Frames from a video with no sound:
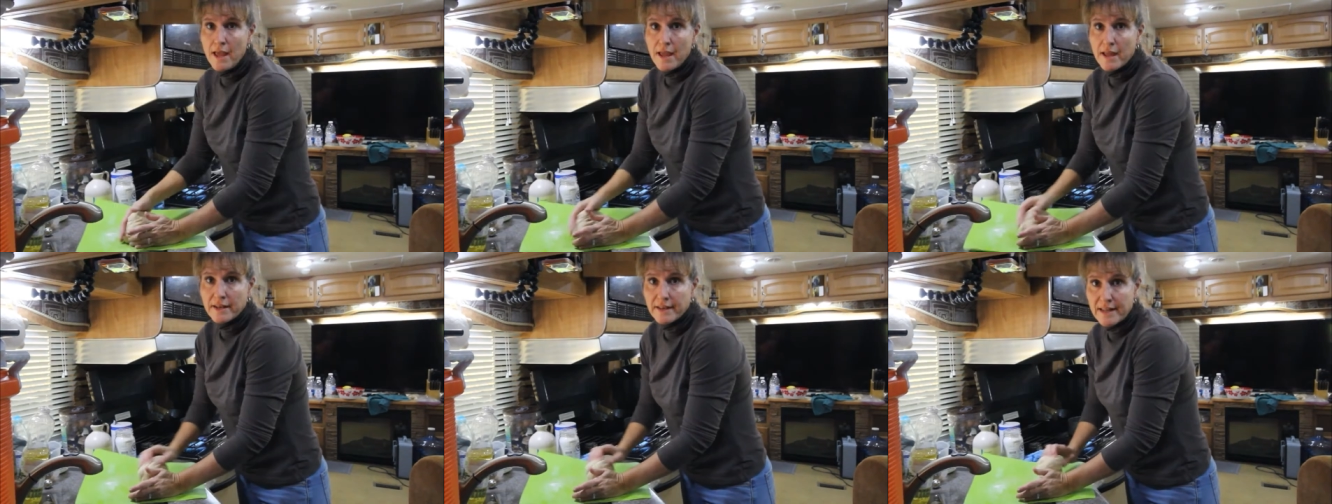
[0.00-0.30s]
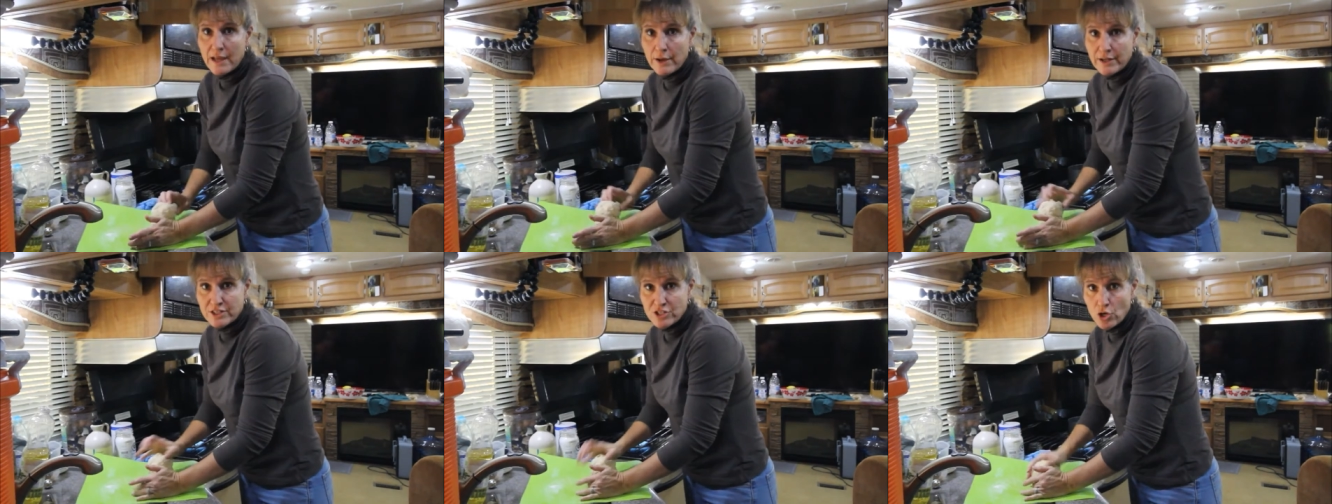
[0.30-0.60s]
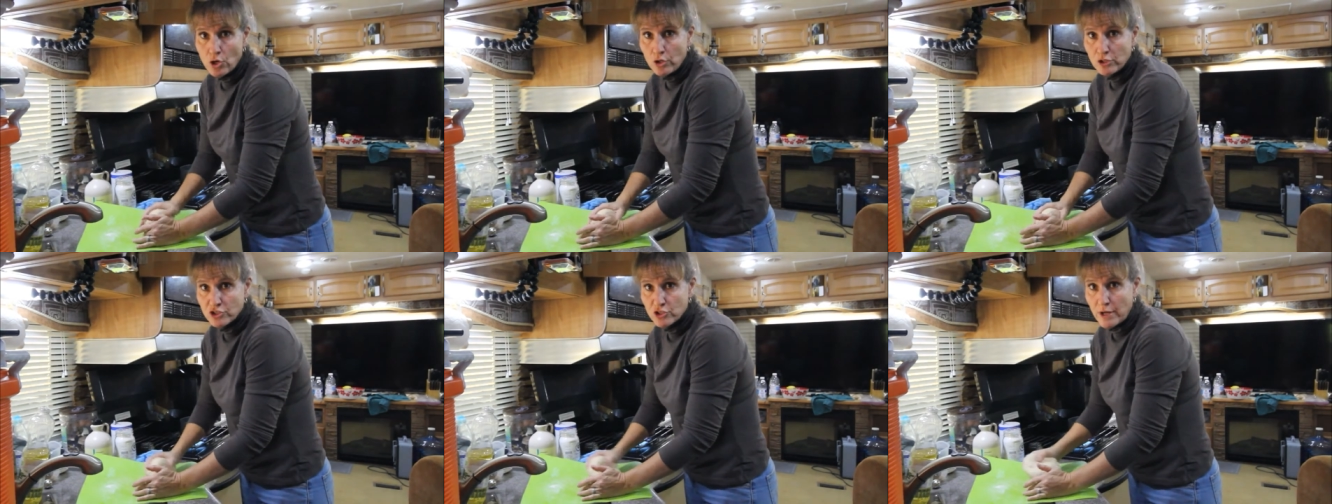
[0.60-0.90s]
Now I
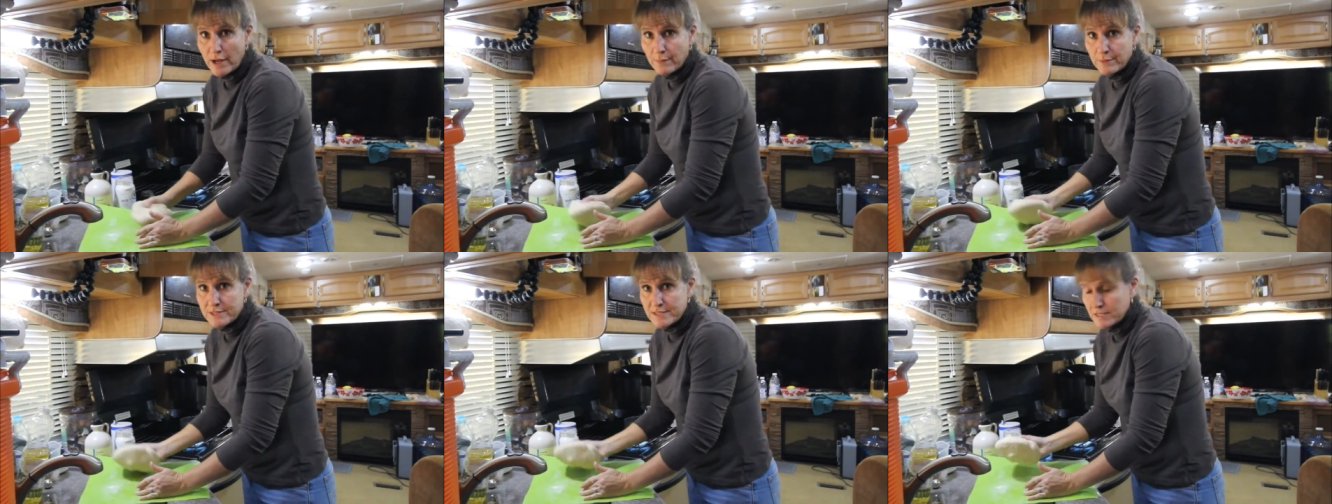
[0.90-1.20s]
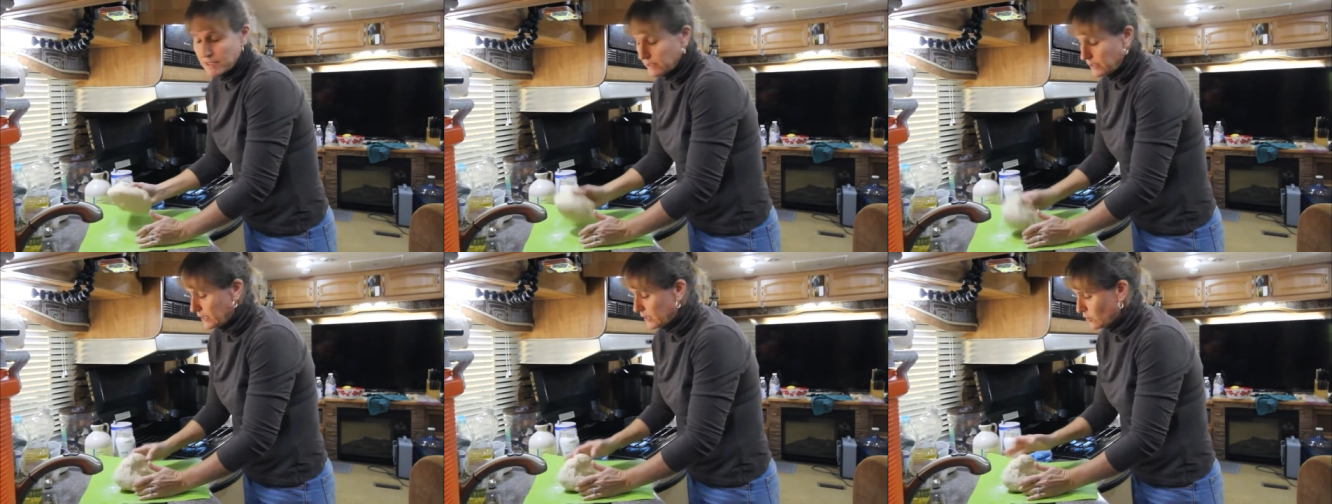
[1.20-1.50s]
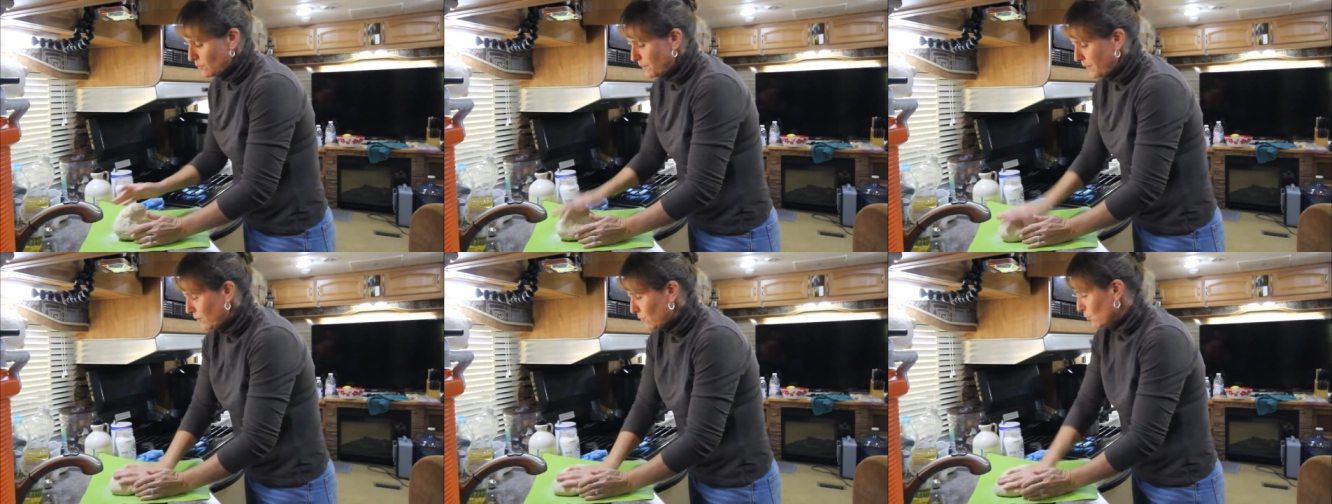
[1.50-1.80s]
told you I was a
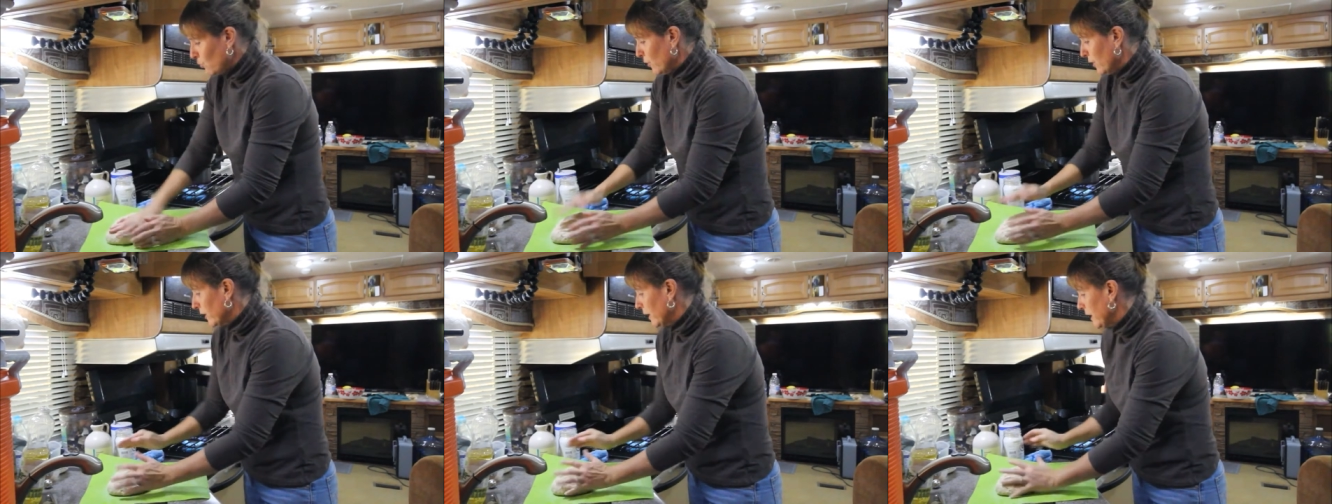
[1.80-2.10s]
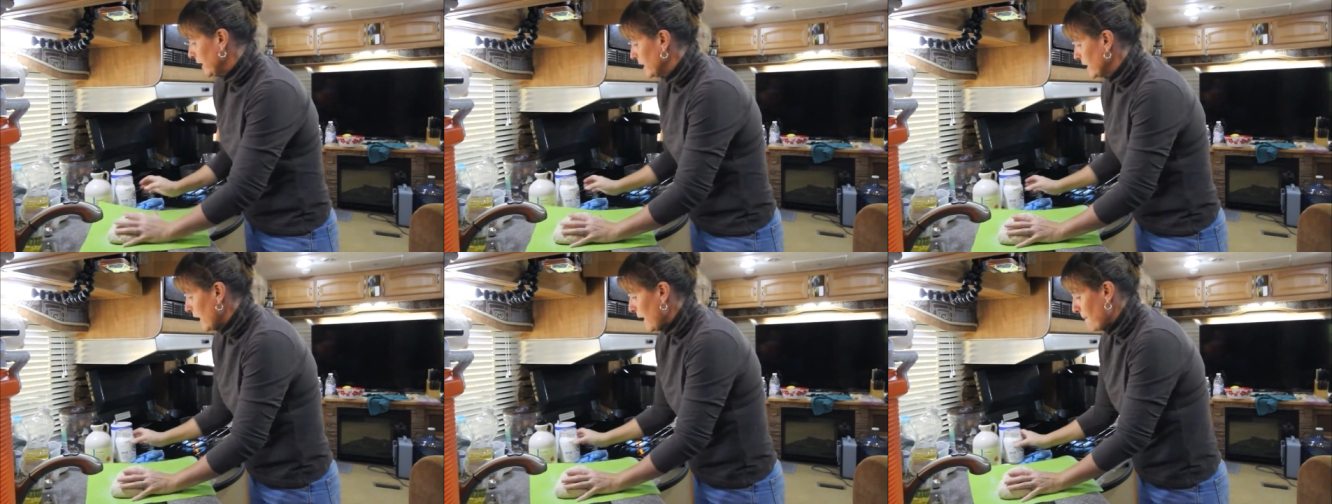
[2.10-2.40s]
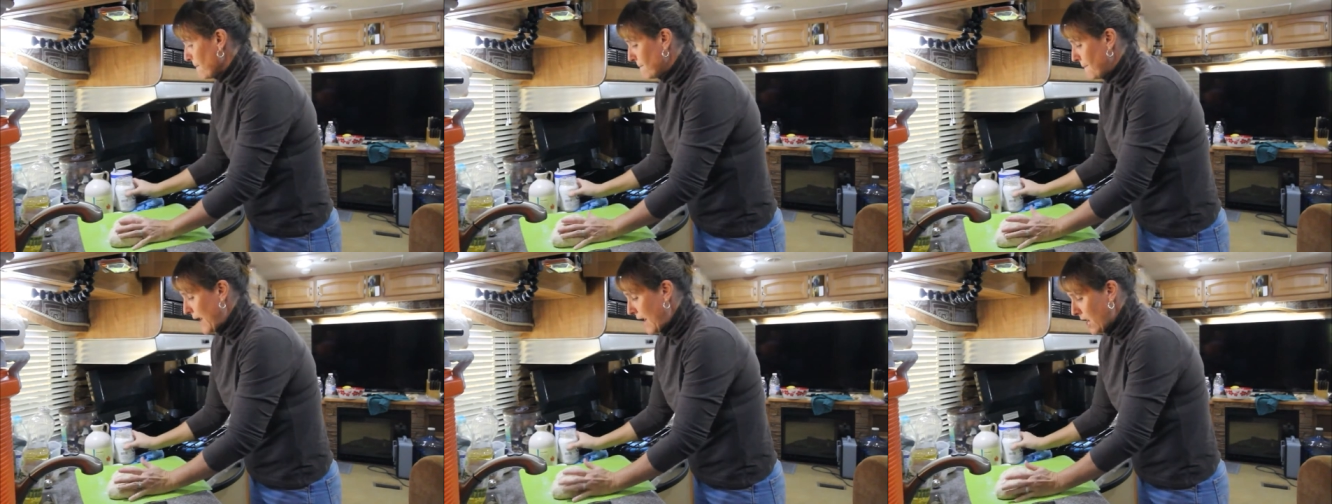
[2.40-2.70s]
little bit worried
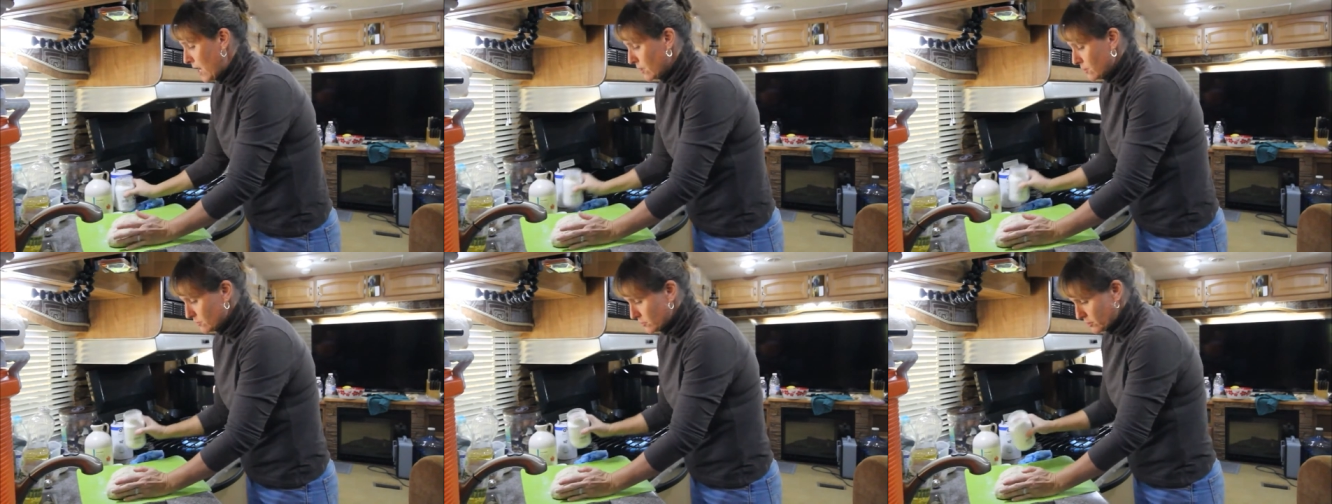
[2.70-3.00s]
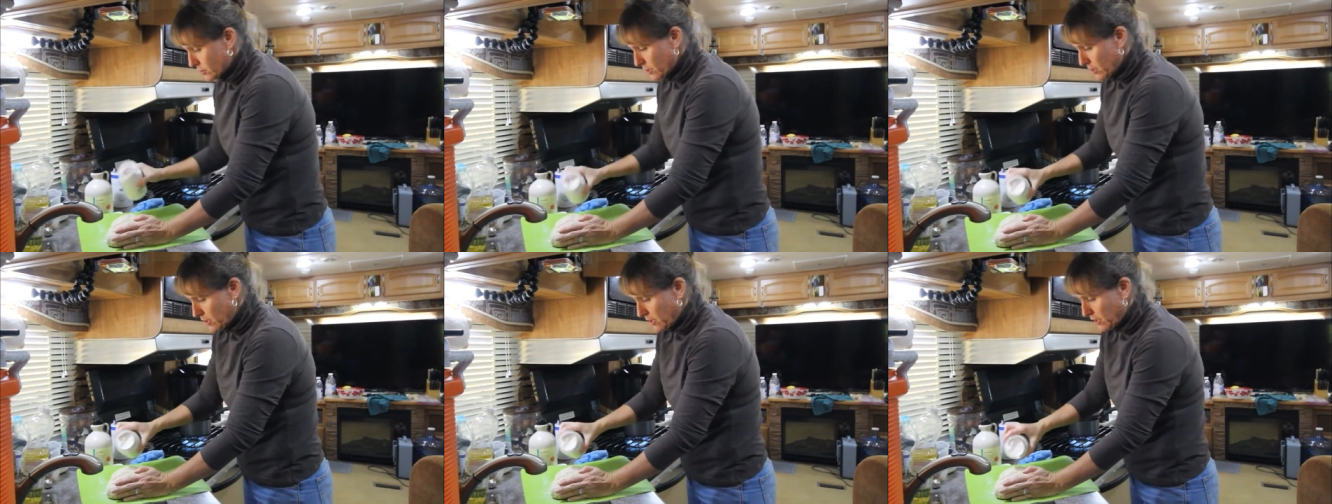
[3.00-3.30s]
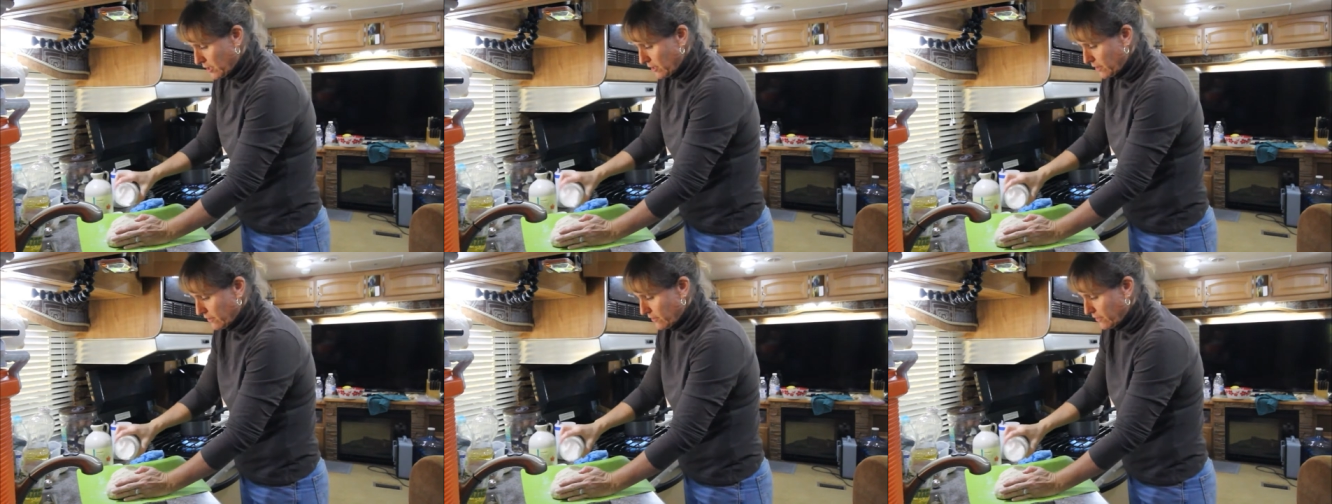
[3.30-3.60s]
about
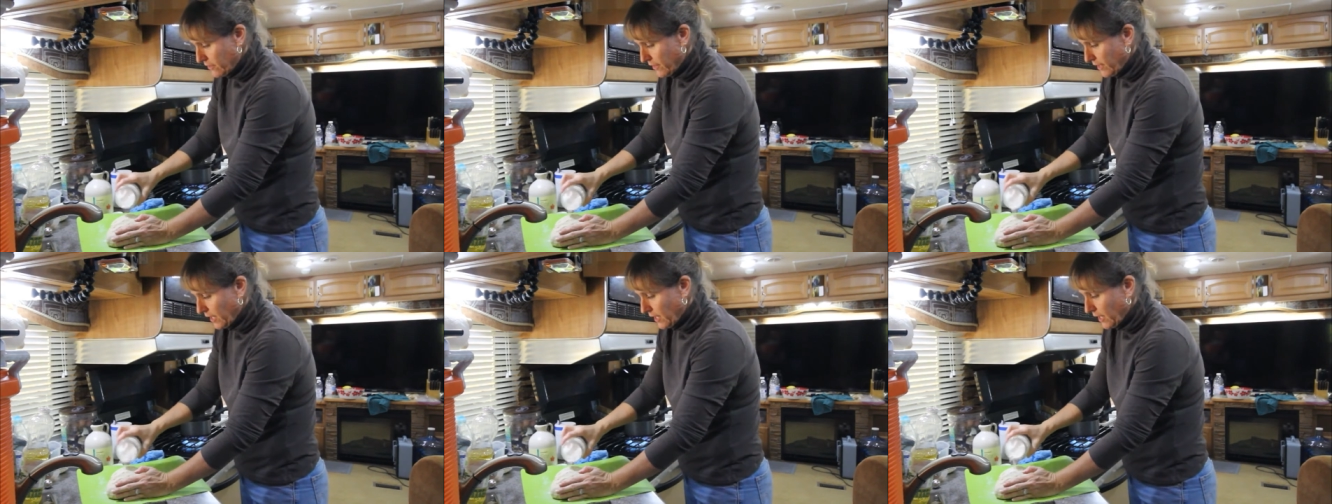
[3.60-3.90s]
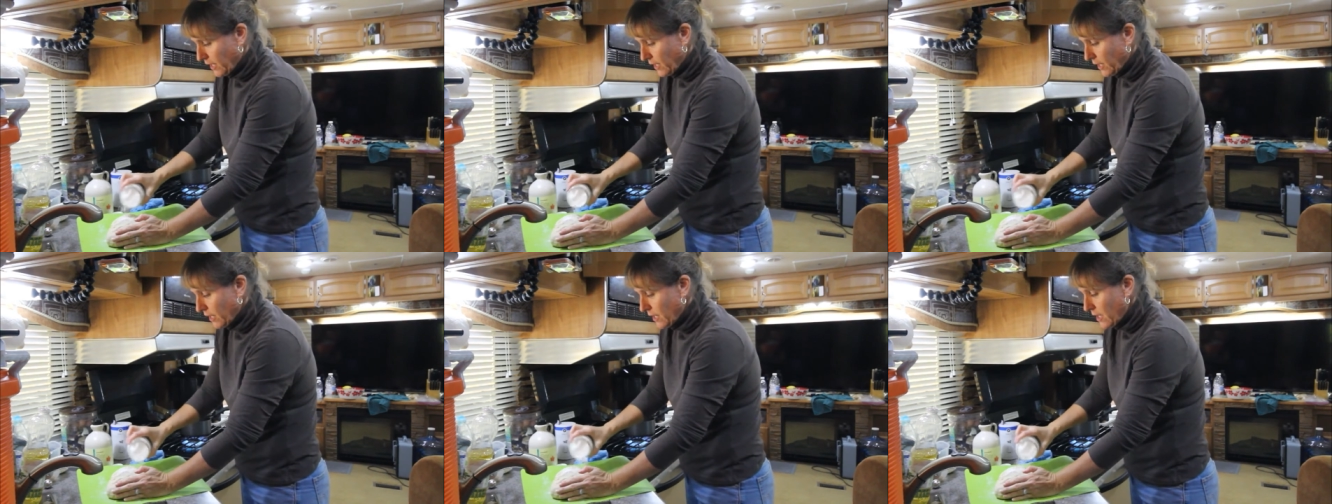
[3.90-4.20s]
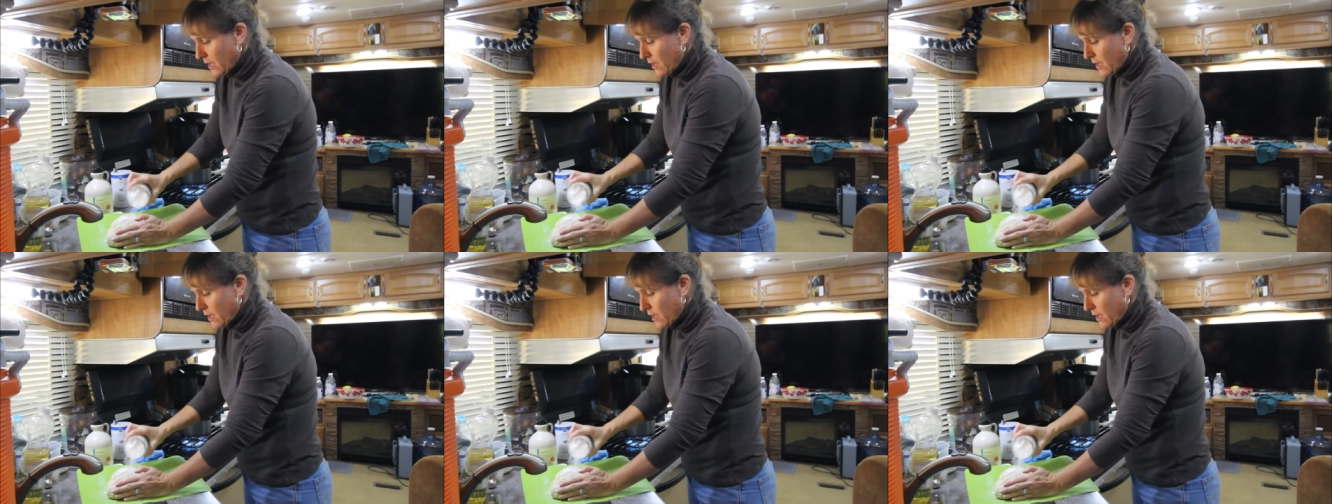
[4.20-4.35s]
the,